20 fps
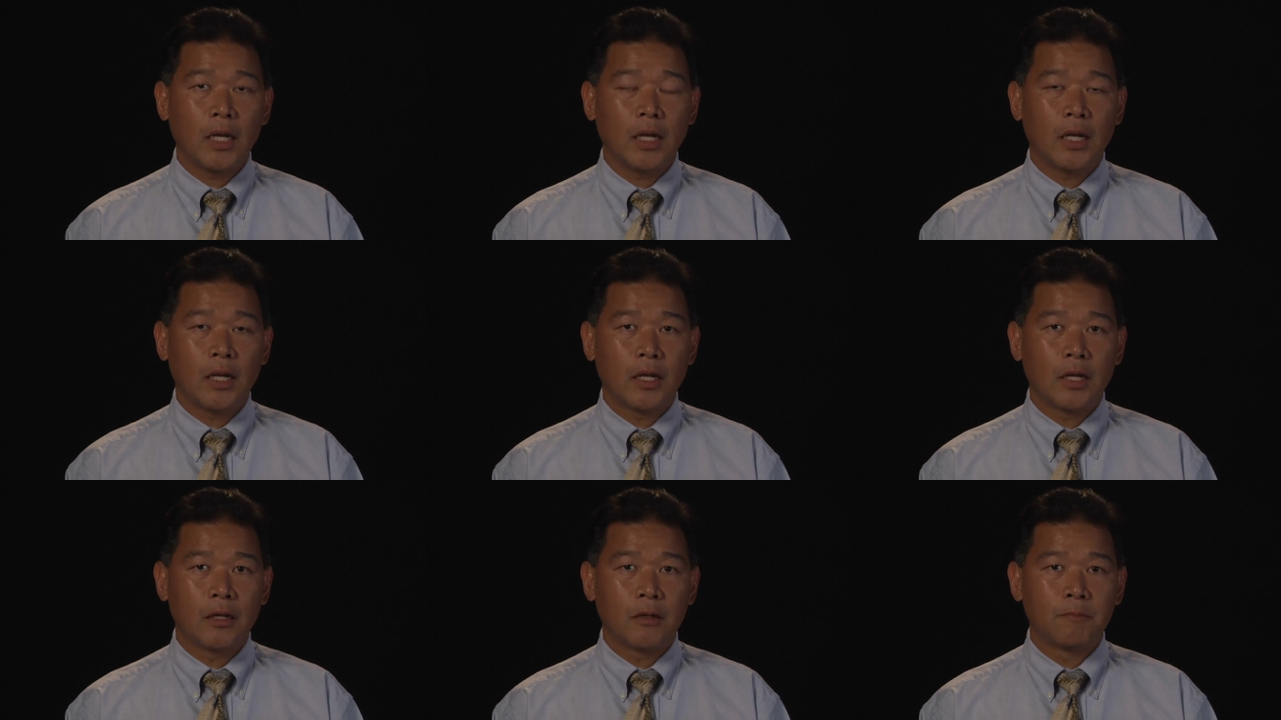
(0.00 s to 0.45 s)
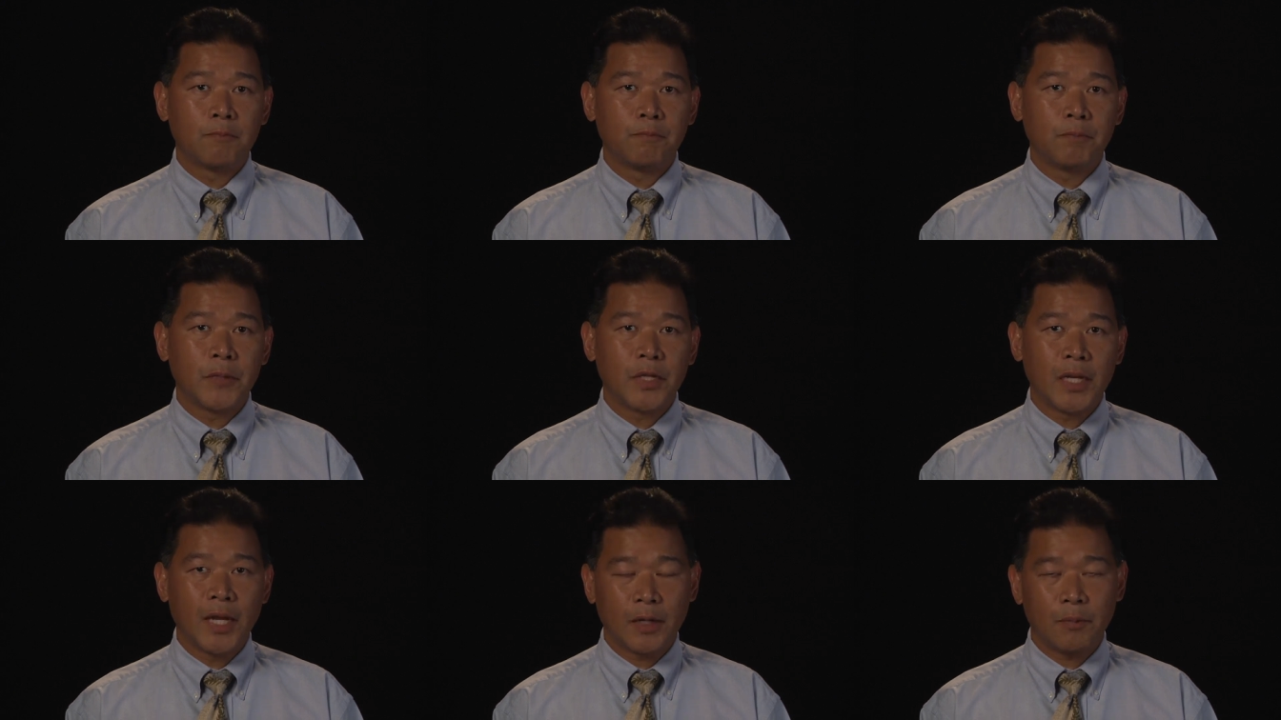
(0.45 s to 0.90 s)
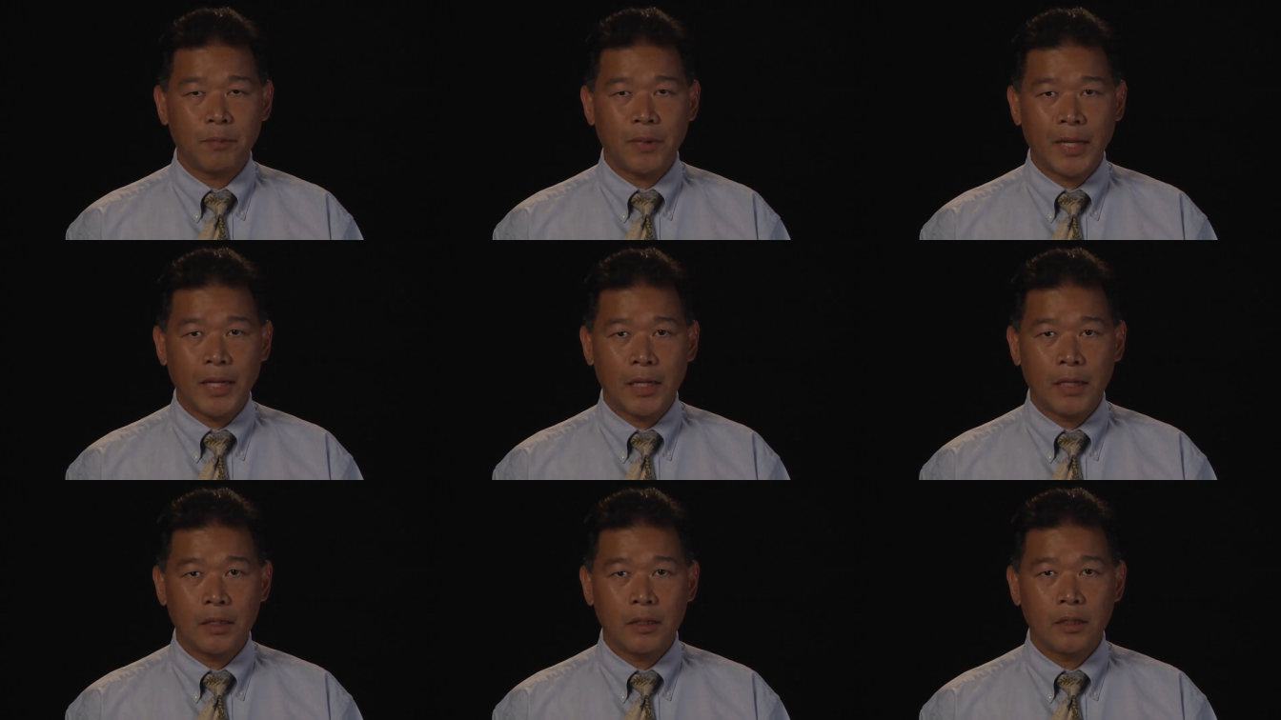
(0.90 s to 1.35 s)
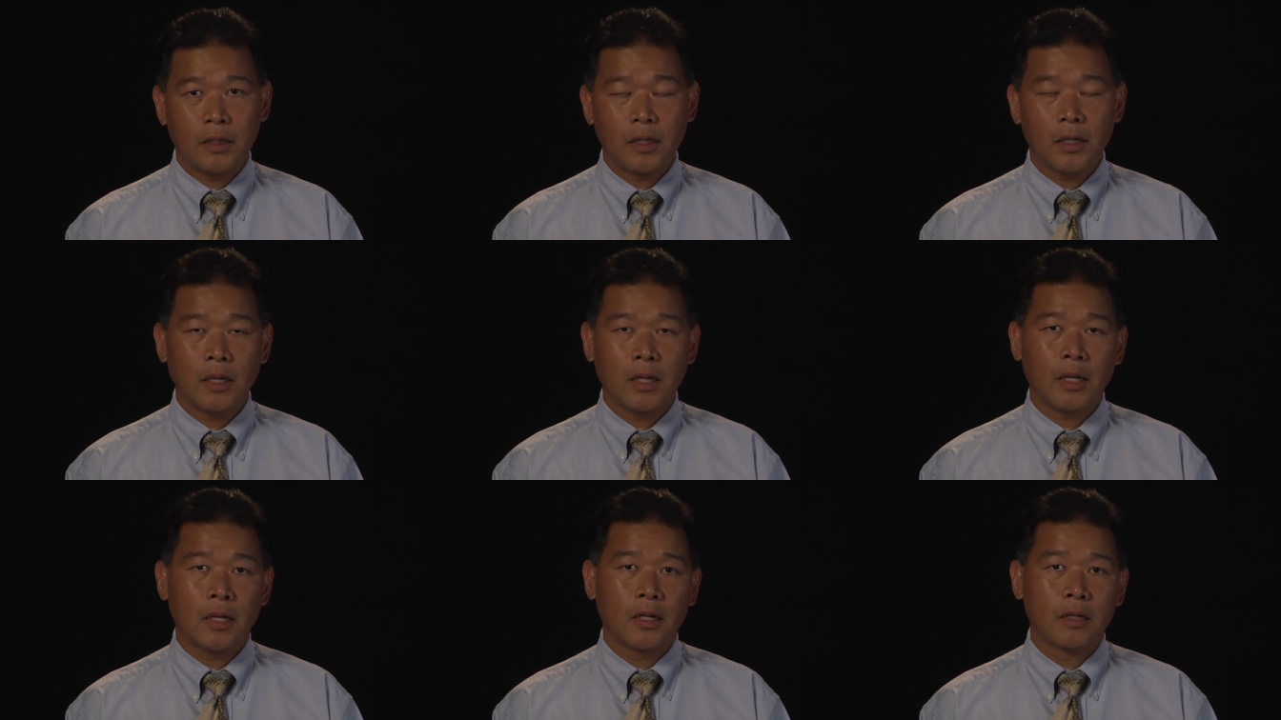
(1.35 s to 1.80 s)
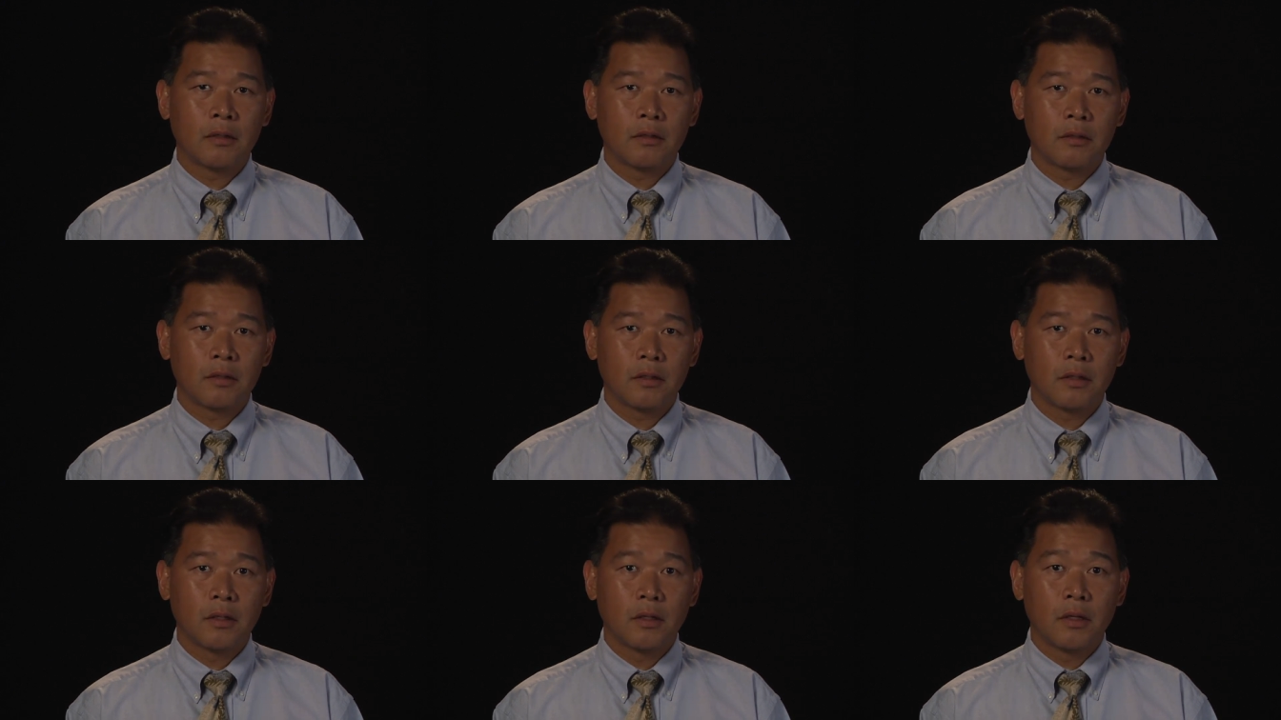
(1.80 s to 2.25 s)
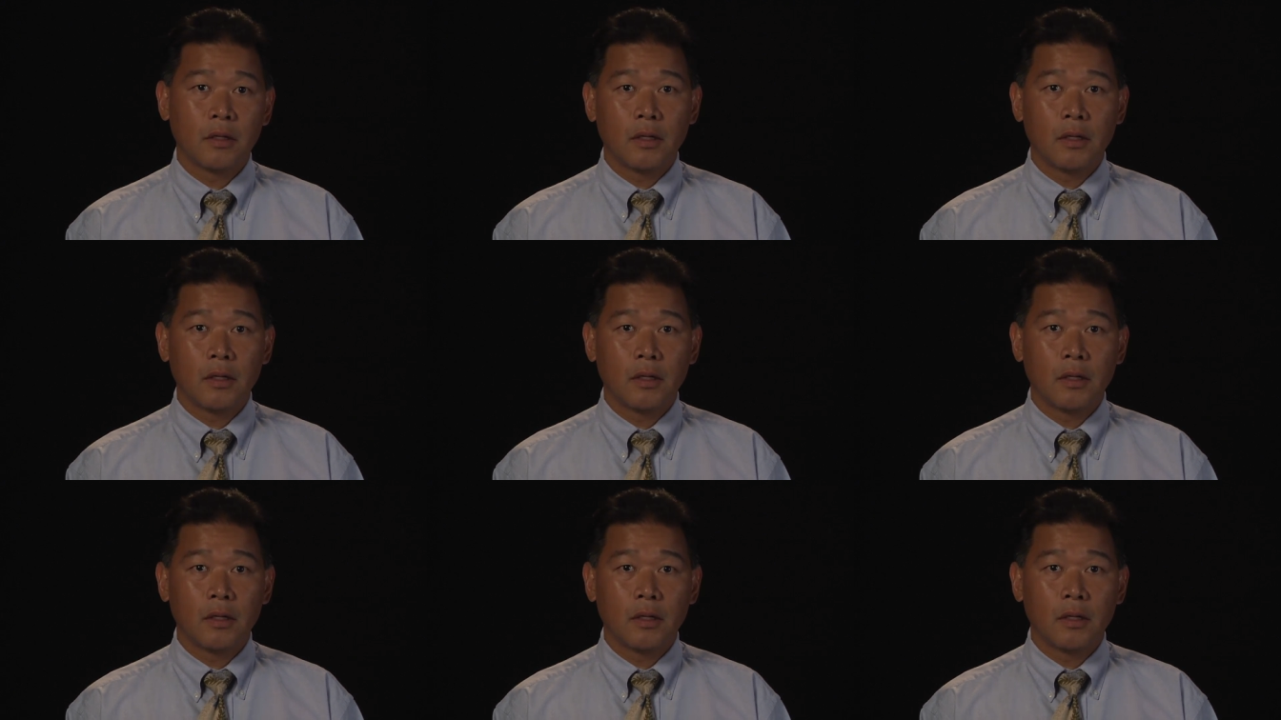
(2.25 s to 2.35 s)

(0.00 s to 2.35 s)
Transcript: um, neck pain, and